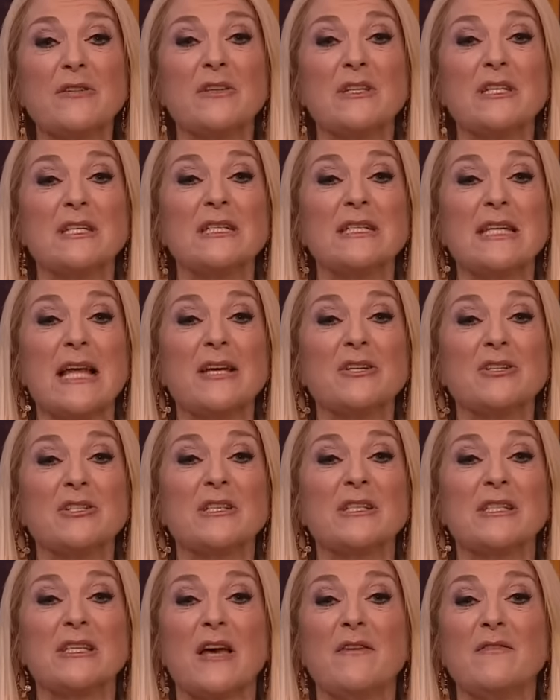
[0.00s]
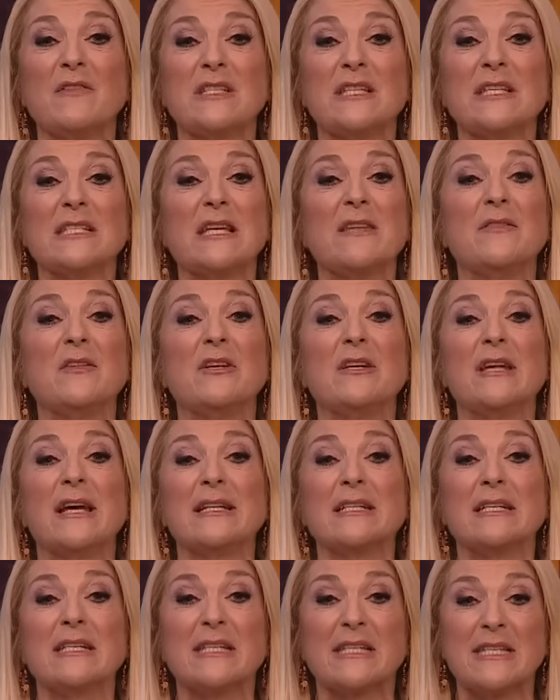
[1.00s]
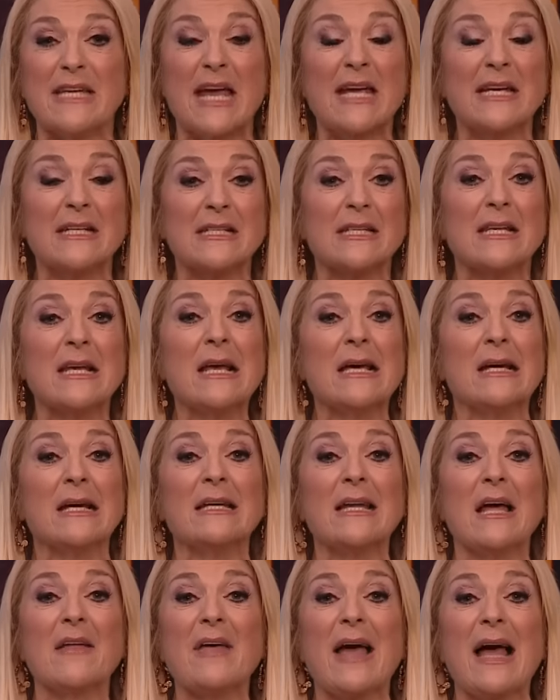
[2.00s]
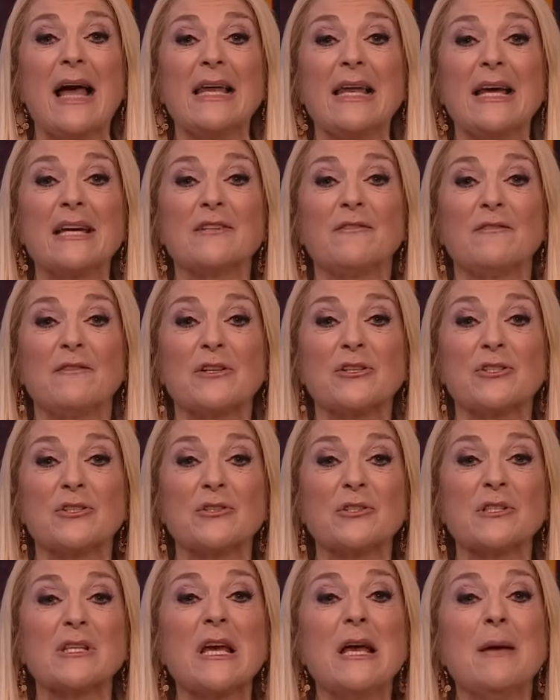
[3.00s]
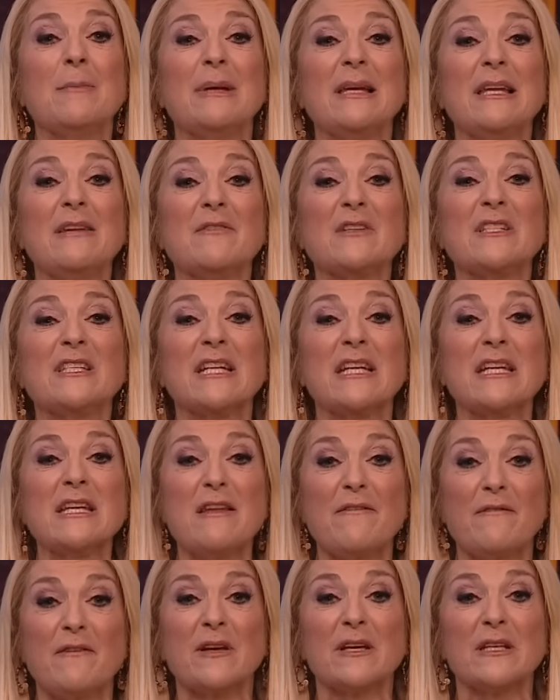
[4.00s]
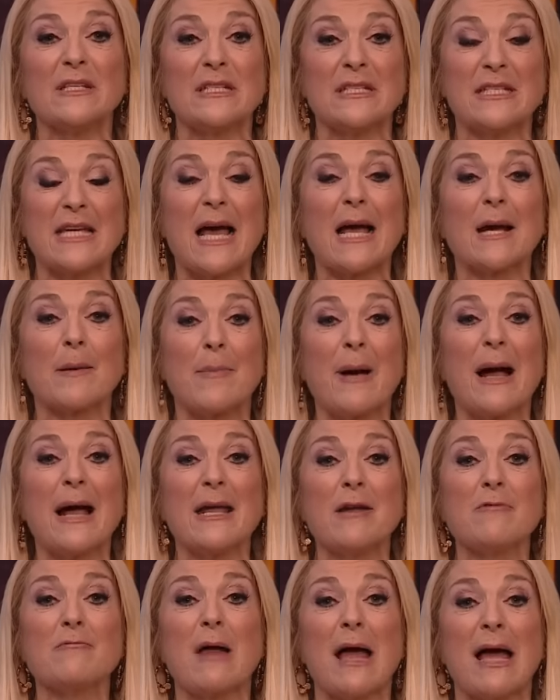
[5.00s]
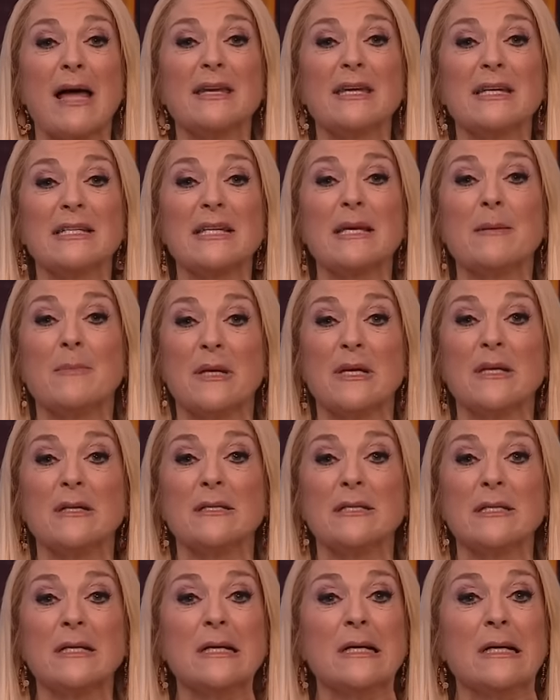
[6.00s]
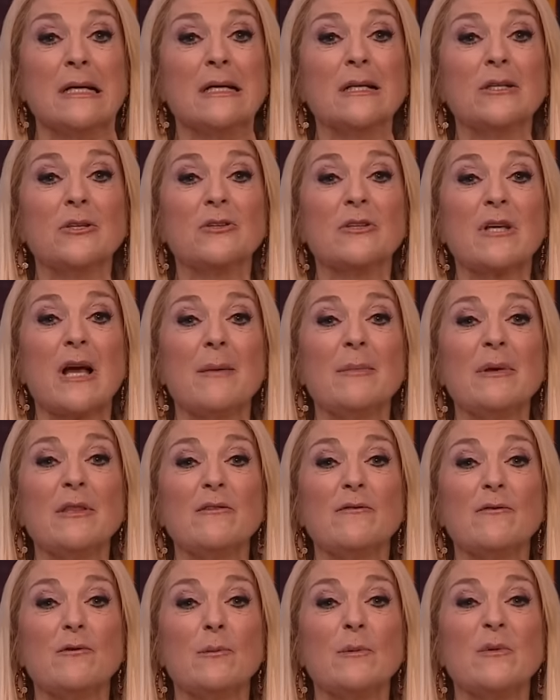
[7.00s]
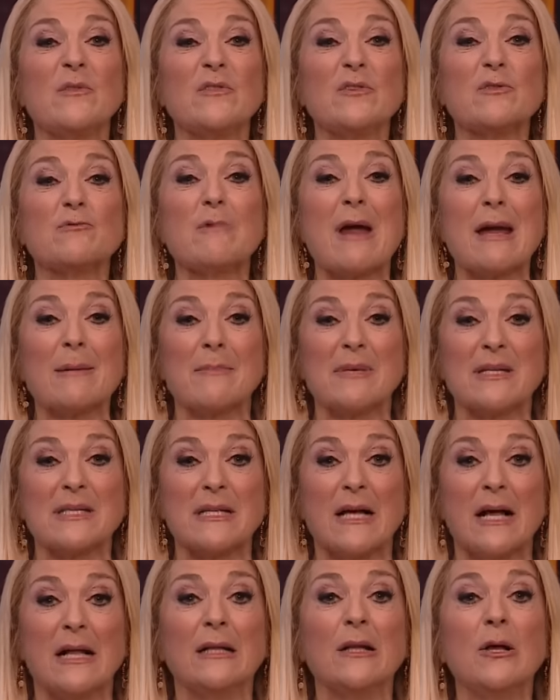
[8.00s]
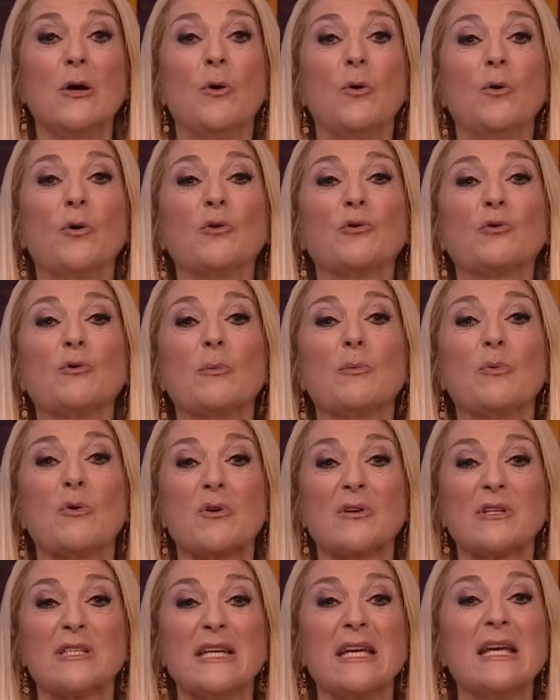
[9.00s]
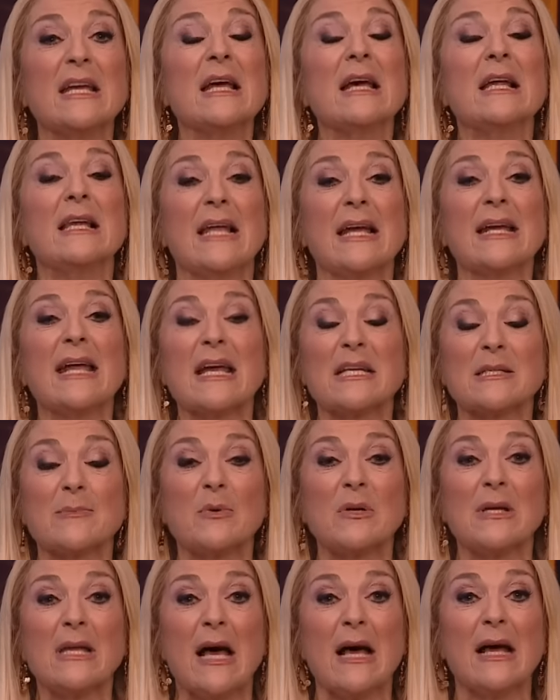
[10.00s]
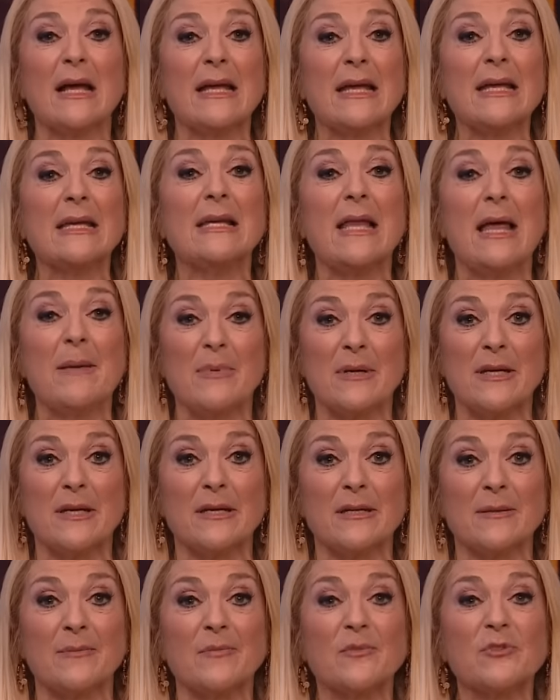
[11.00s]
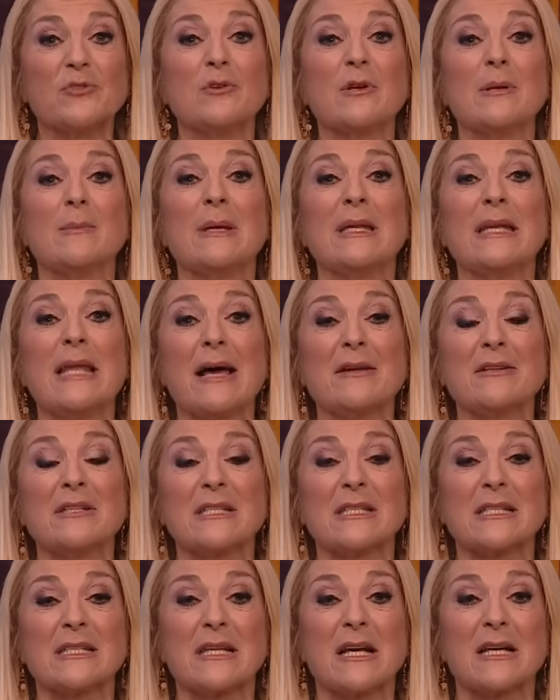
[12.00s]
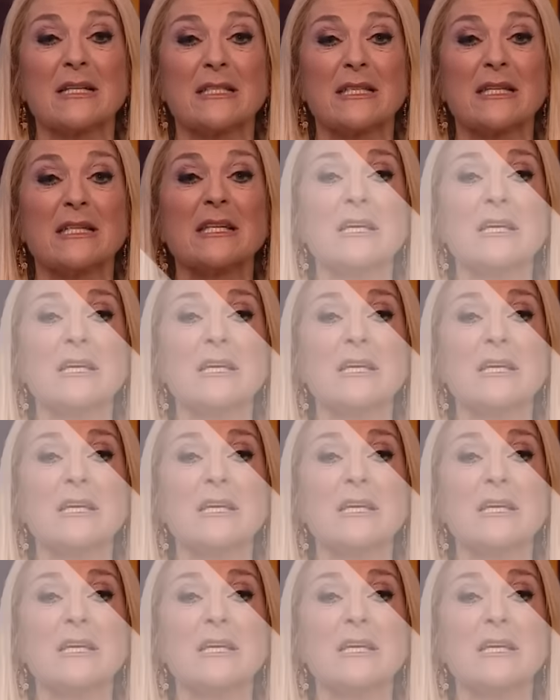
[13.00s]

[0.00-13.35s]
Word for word: that intelligence services in the United States and other allied officials believe a significant attack by Iran is imminent and could come in the form of direct missile or through a proxy like Hezbollah in Lebanon. Joining me now to discuss this,